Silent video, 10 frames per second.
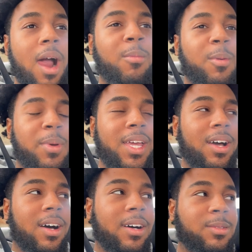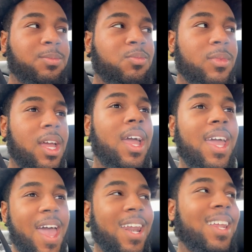I'm gonna be up
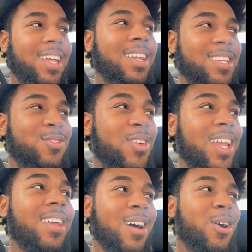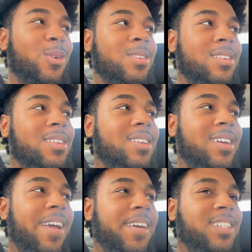nah. editing this video. Nah
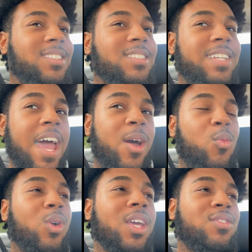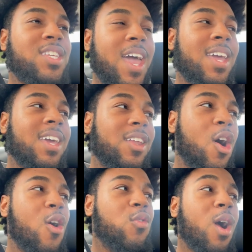that we've taken
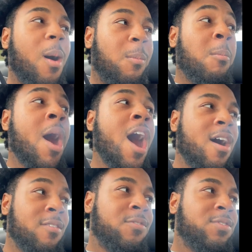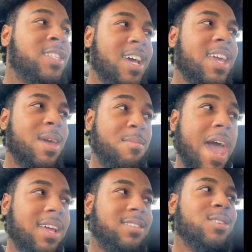over a month to get
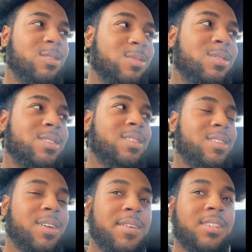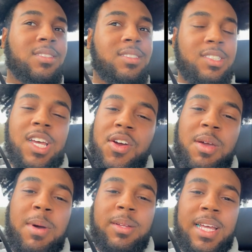back to. Nah. Sorry
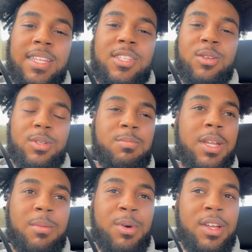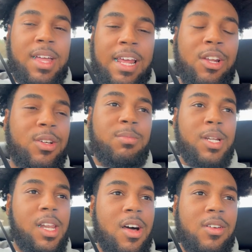about that too. It's been a month. I know it's
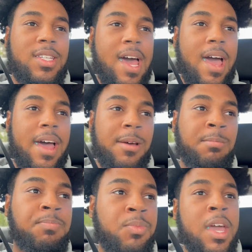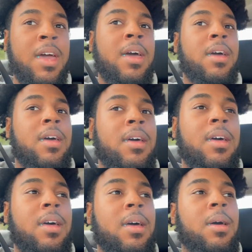been a long time.
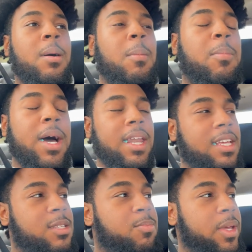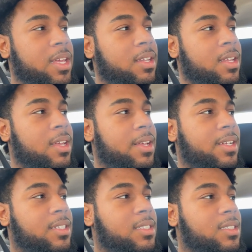But it's been That's the part
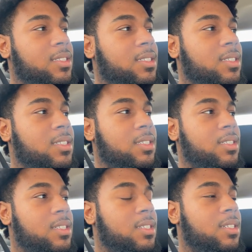where you said I was right.